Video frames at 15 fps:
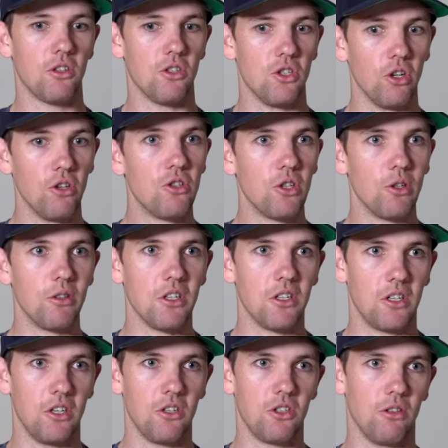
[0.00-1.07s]
Zone 2 is
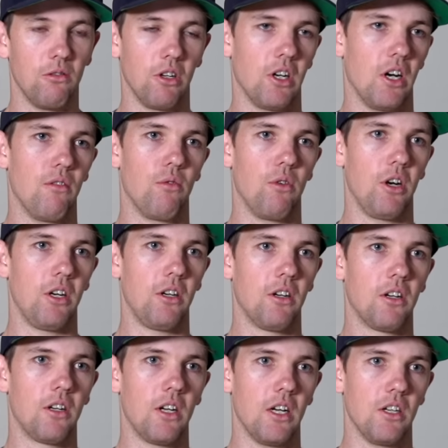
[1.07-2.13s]
essentially recovery
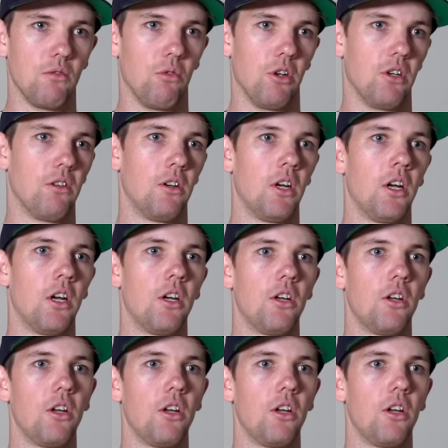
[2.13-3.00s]
as well. Right.